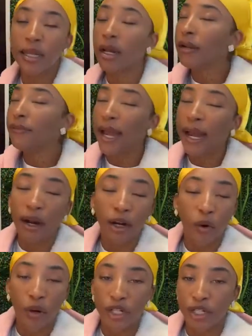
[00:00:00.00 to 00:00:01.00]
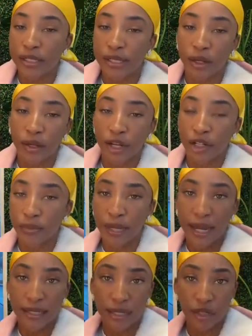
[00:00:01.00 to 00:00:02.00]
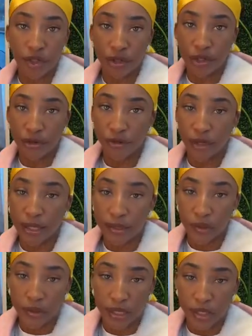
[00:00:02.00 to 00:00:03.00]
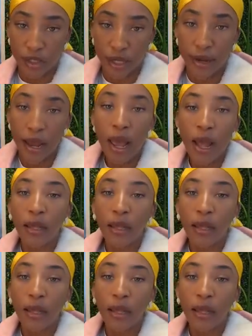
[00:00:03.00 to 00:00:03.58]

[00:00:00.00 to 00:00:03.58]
All of that are questions that you guys should be asking during your free consultation.